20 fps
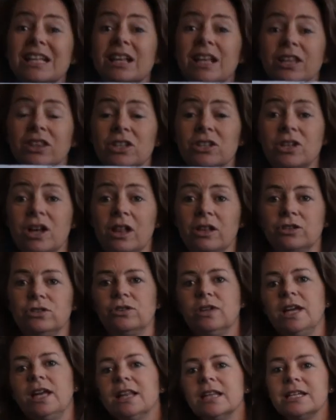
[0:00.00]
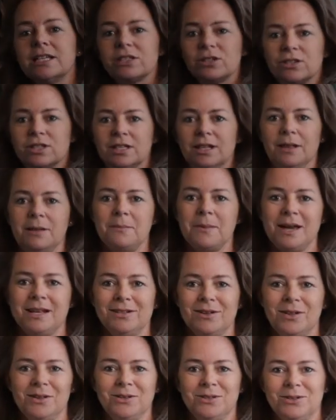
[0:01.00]
at the Dollar Tree. At least they're still at my
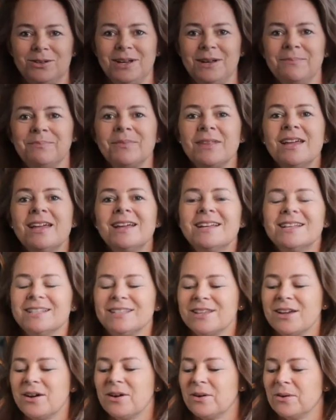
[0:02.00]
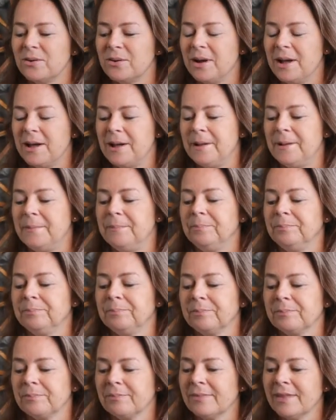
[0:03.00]
Dollar Tree. So
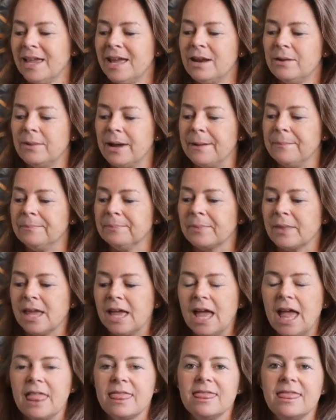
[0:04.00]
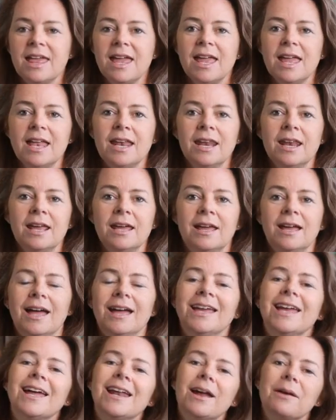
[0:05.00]
anyway, and then
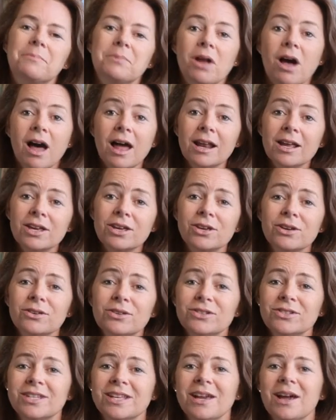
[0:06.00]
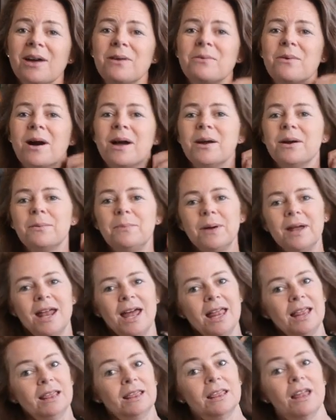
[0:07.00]
again, I'm not a huge DIYer, but
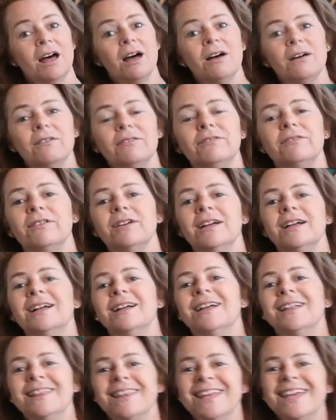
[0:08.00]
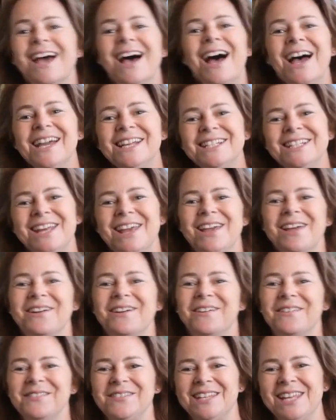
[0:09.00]
I love the idea
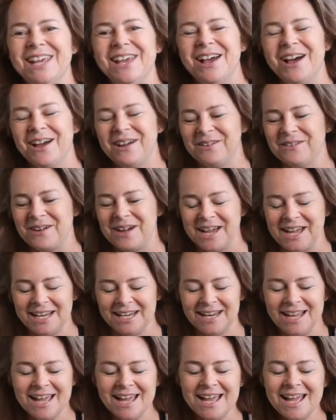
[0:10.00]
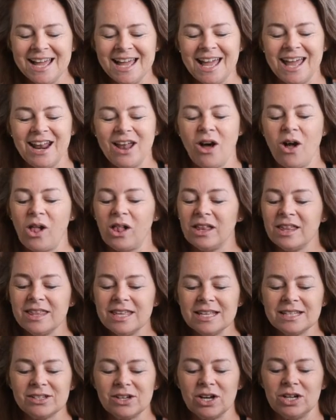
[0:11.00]
of DIYing. And all of
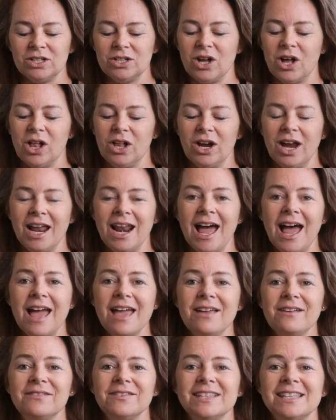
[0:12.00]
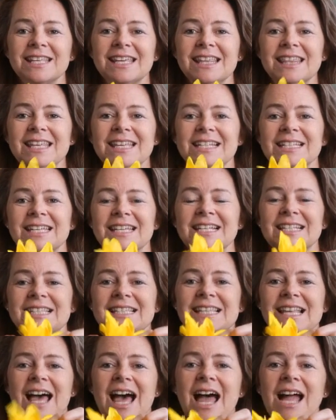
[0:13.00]
these are $1. And I have seen these
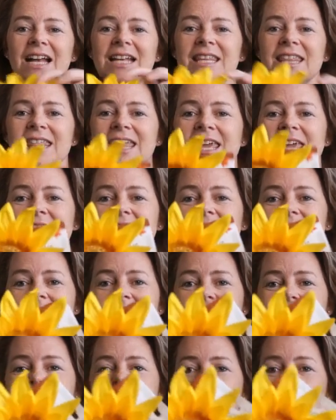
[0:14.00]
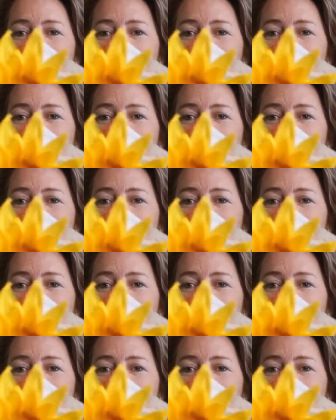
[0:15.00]
exact things